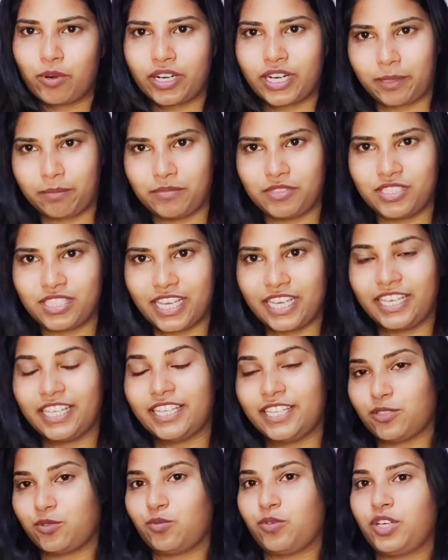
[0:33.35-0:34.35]
what I'm saying
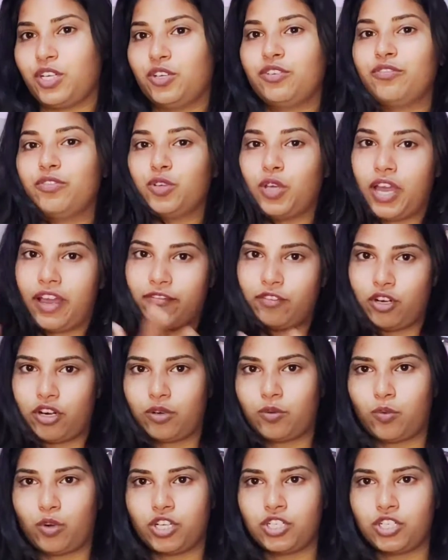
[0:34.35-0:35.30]
in this video if you have not